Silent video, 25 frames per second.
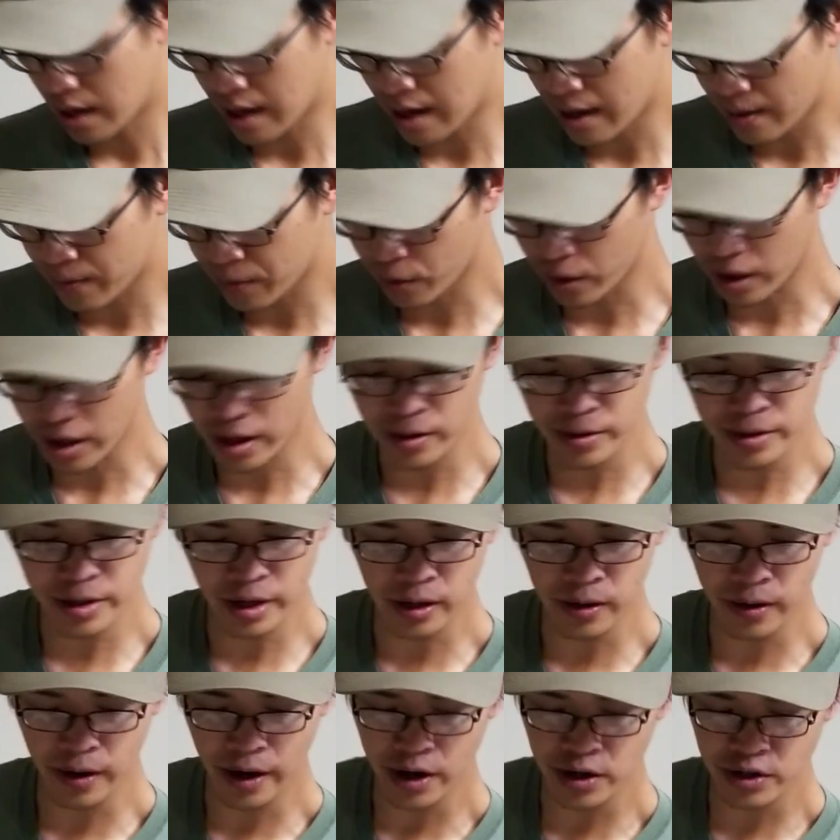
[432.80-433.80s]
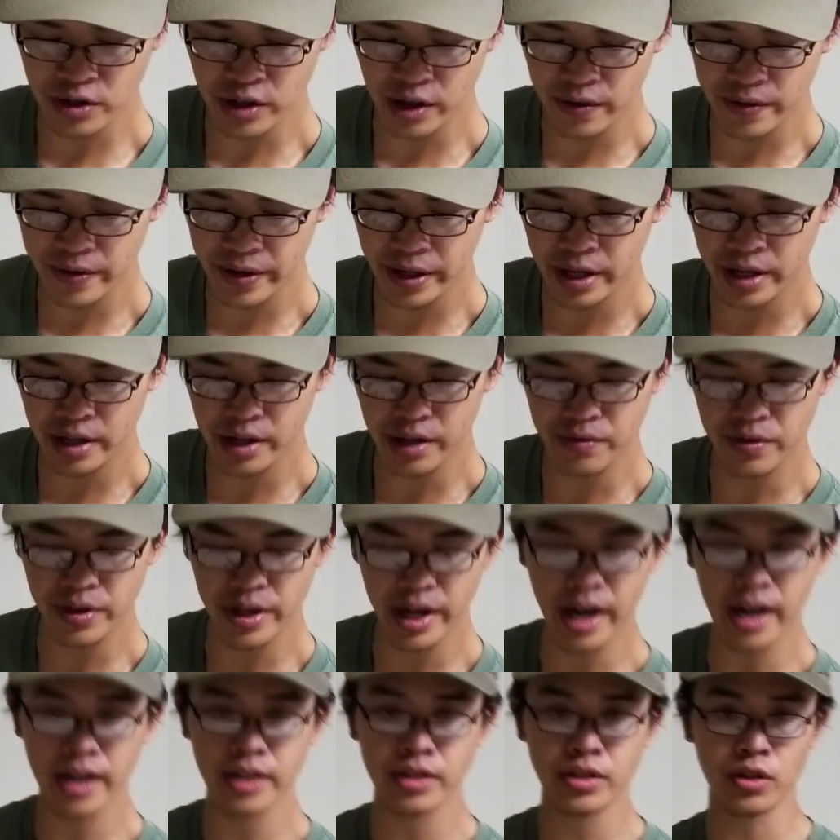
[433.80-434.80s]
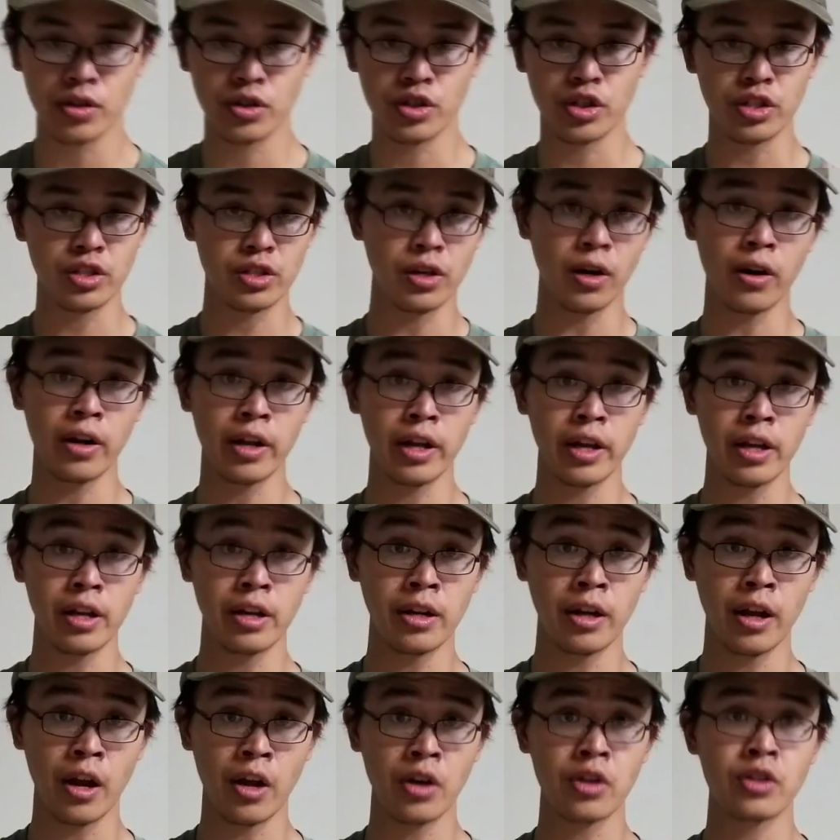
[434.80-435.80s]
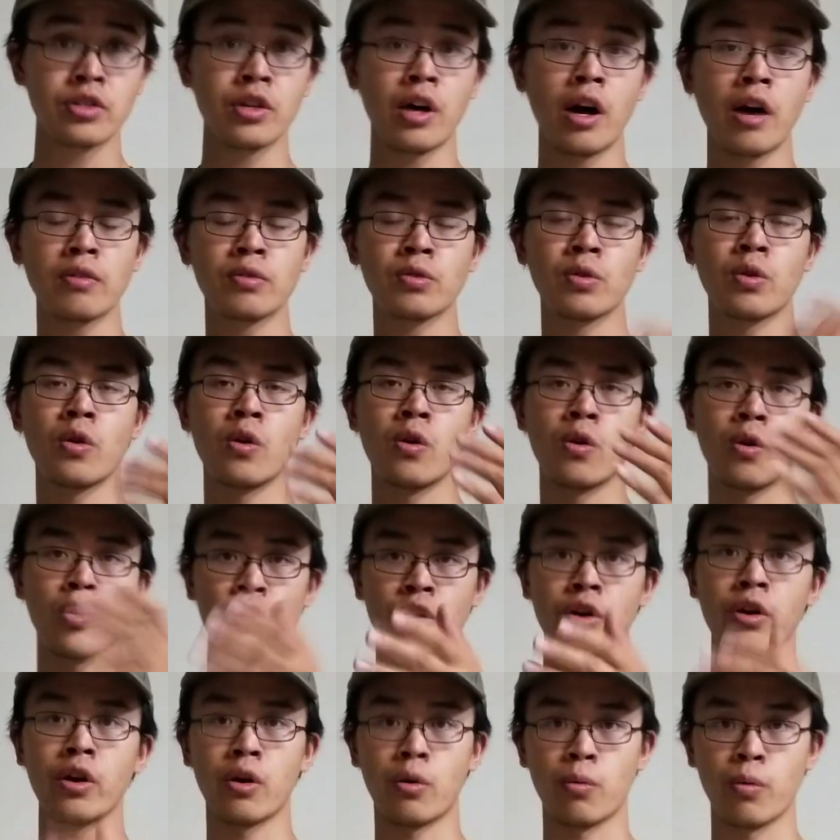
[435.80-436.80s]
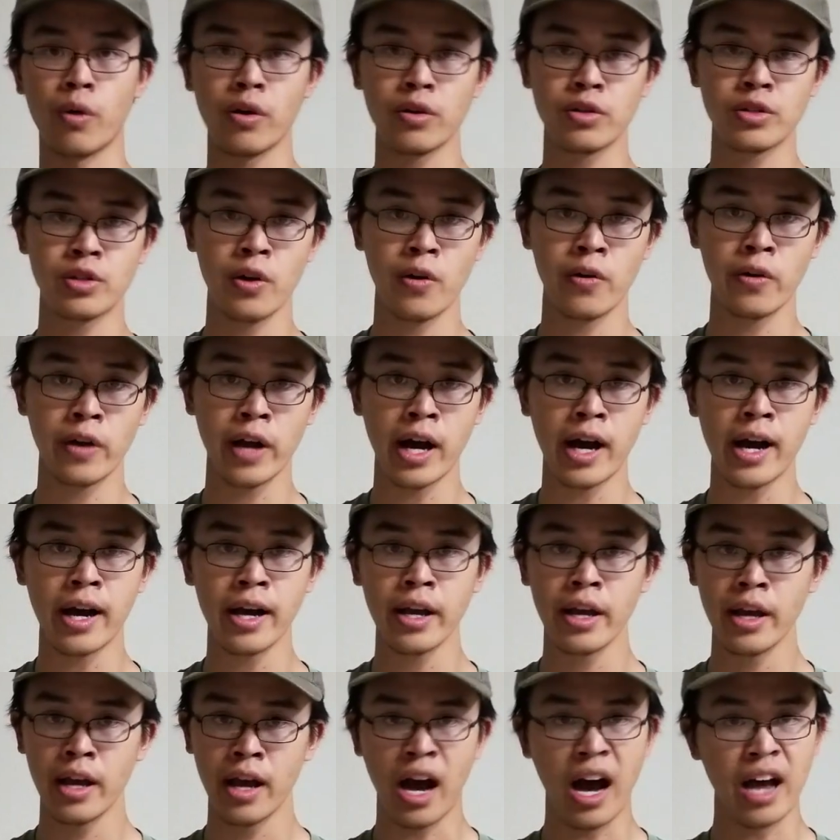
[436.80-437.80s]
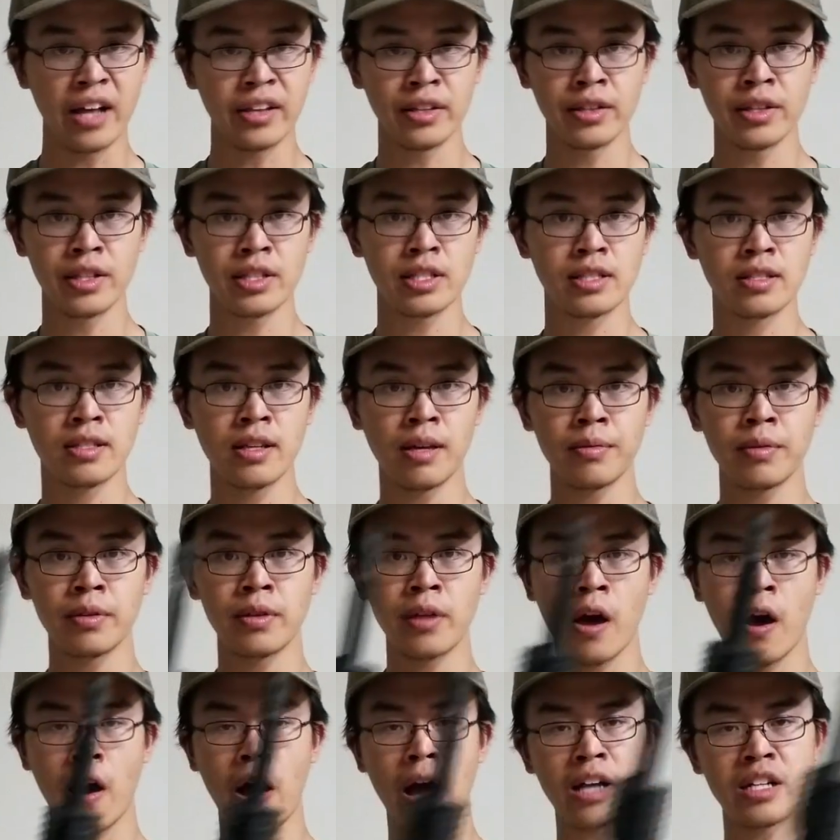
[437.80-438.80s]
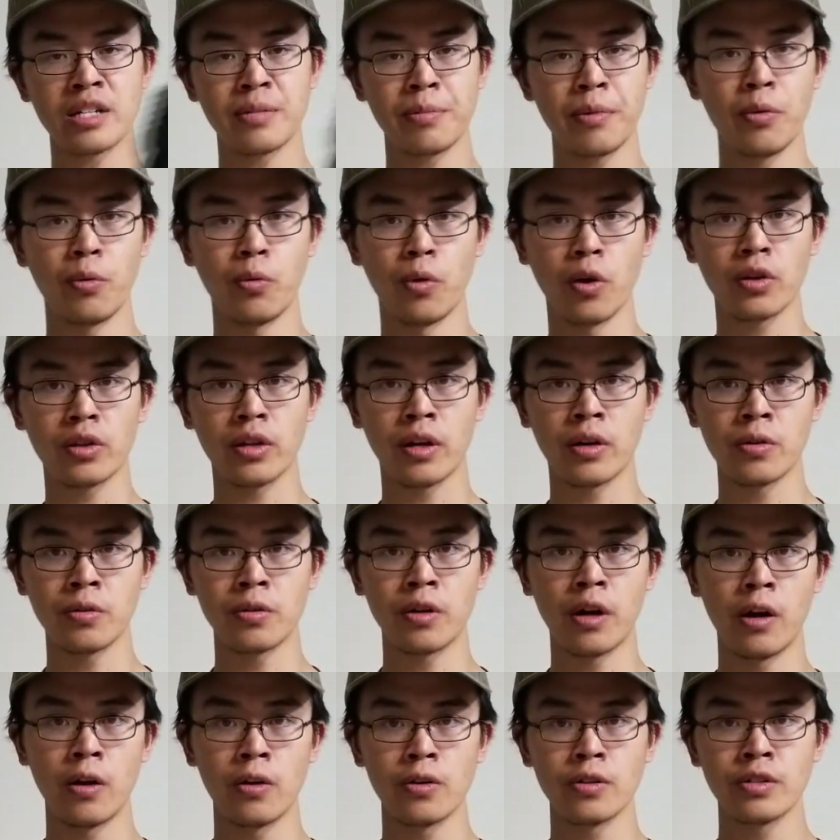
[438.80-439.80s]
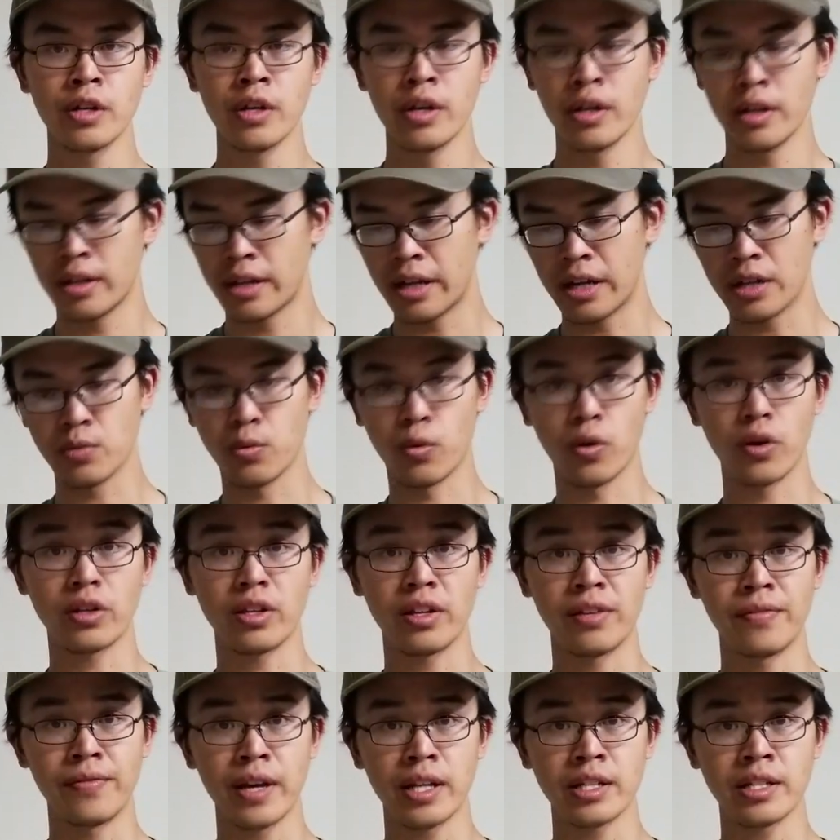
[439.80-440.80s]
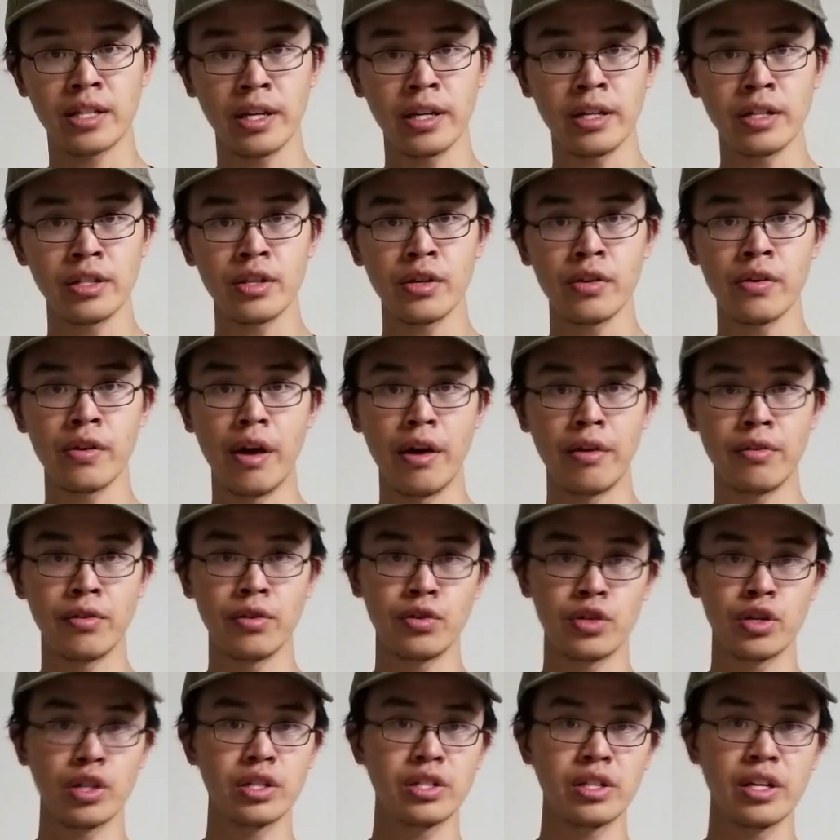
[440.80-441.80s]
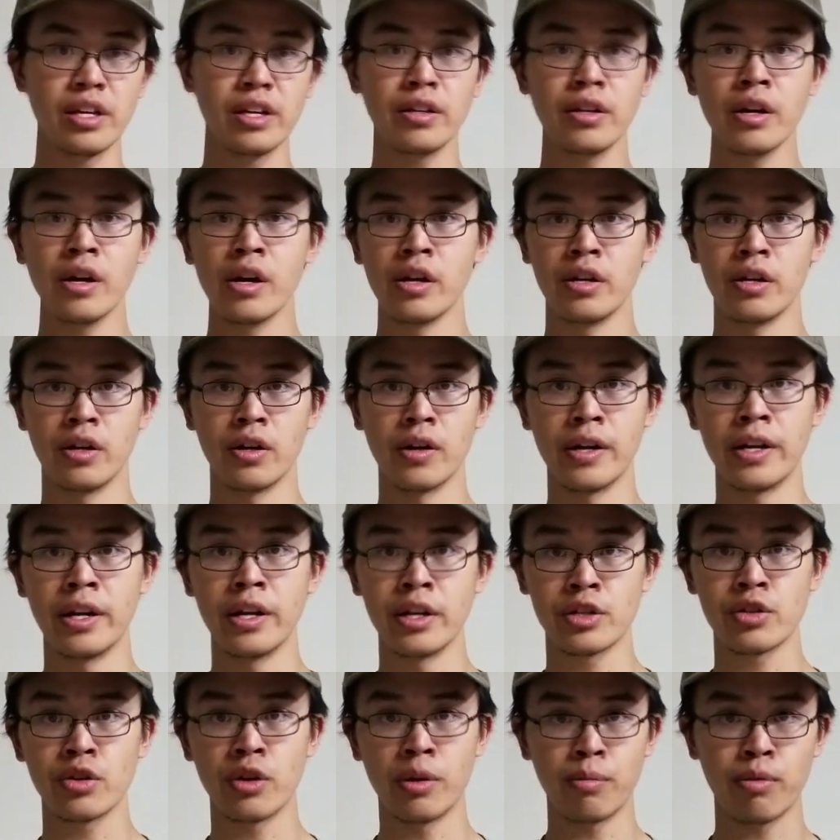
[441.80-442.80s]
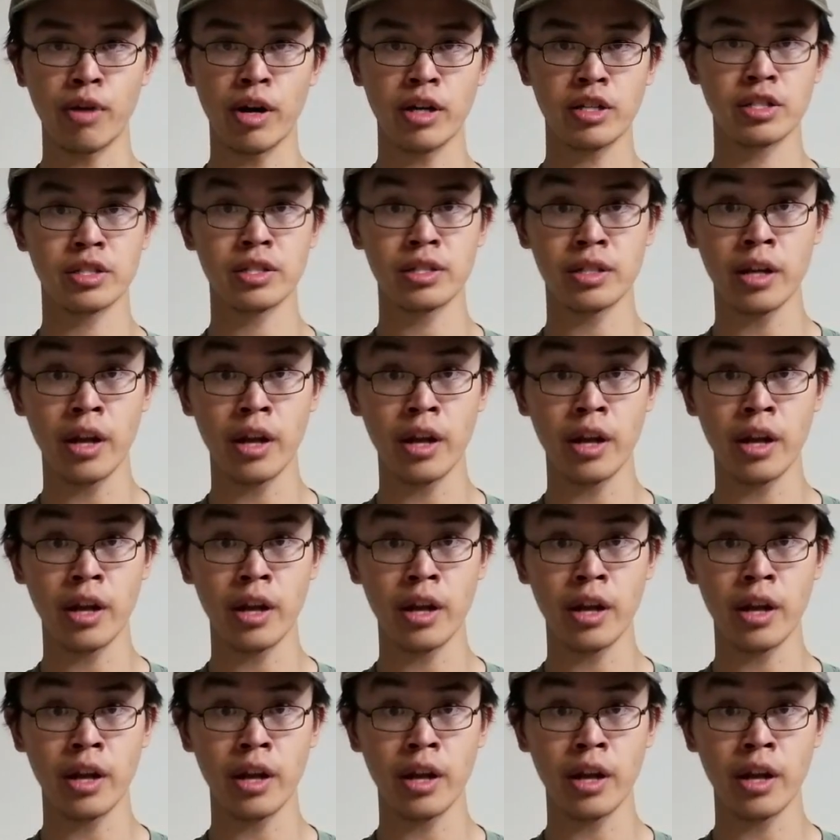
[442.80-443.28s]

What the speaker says: for a $100 airsoft gun, if you guys are just starting to get into airsoft, or you're a real steel guy, I think this is something that will actually be worth $100, that is worth investing into if you just need your initial impressions in